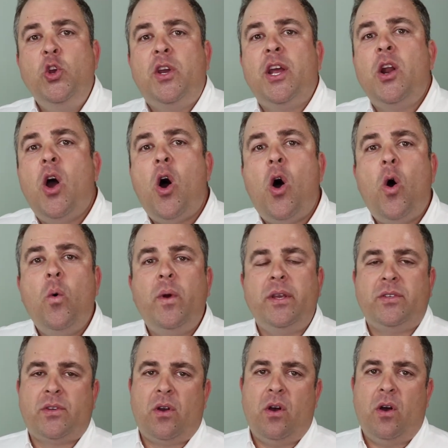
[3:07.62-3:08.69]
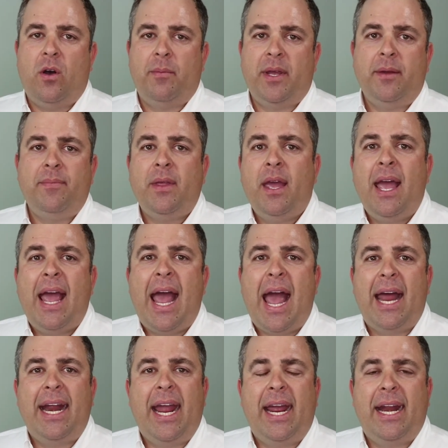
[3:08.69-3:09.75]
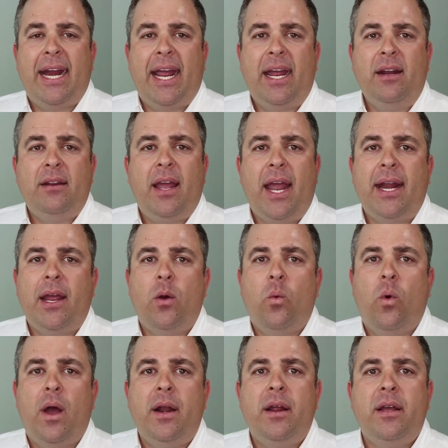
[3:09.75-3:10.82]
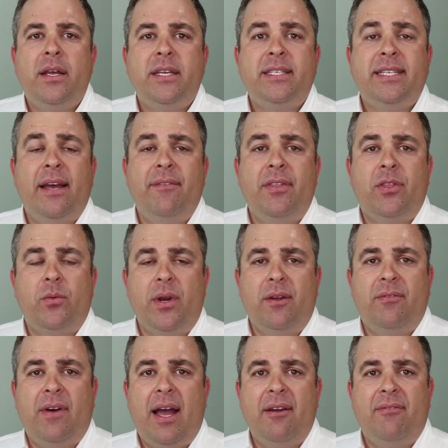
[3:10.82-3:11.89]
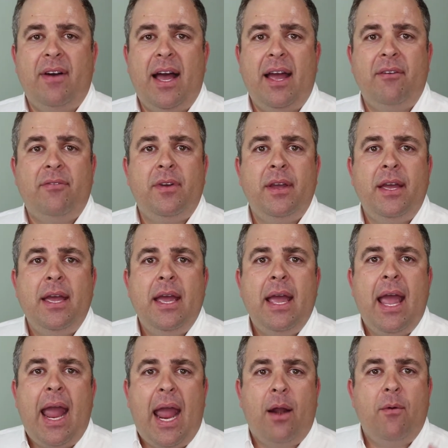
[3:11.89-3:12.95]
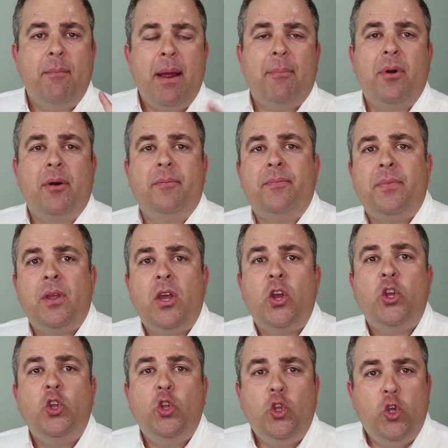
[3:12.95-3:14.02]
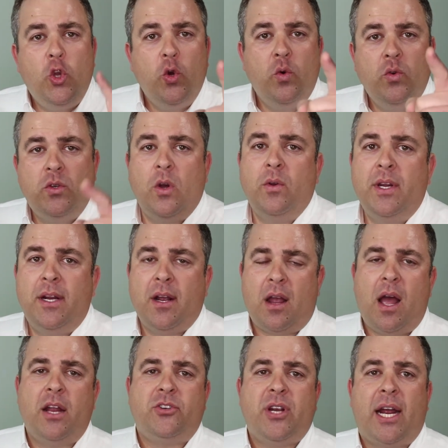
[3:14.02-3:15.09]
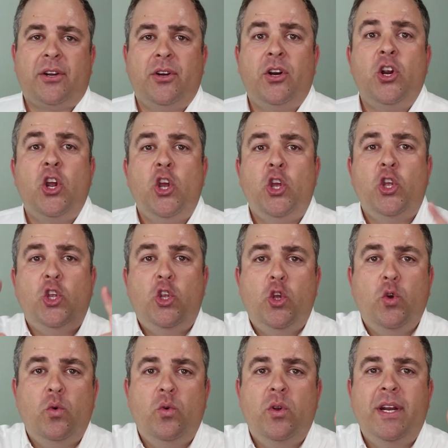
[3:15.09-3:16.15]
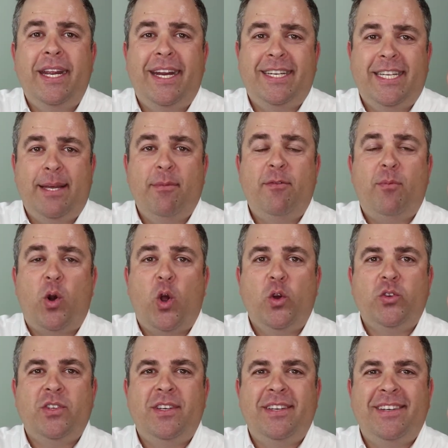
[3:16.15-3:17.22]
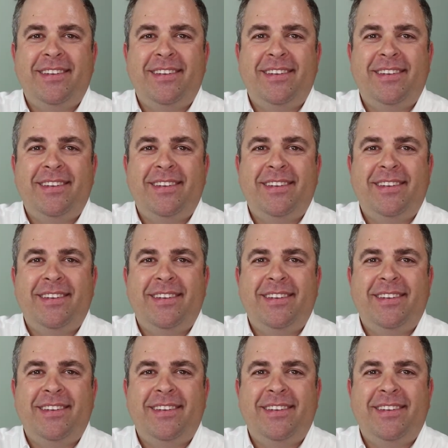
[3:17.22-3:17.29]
You can always call me at 888-881-7355. And remember, you don't need a contractor. You need a team of pros.